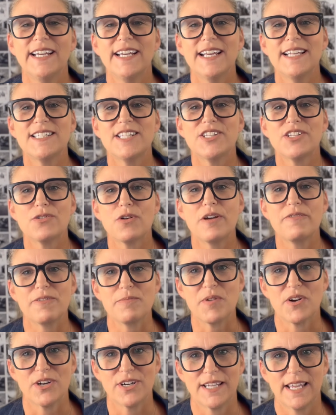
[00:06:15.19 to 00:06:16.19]
It's a story
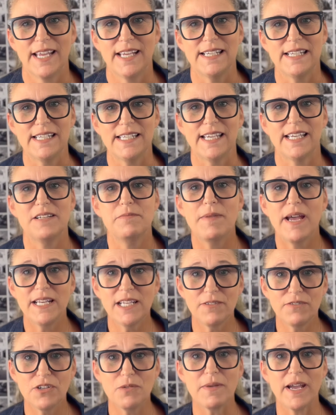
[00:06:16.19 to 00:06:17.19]
from Hurricane Ian.
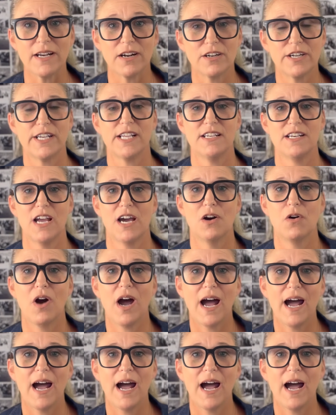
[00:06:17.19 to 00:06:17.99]
Many of you might already know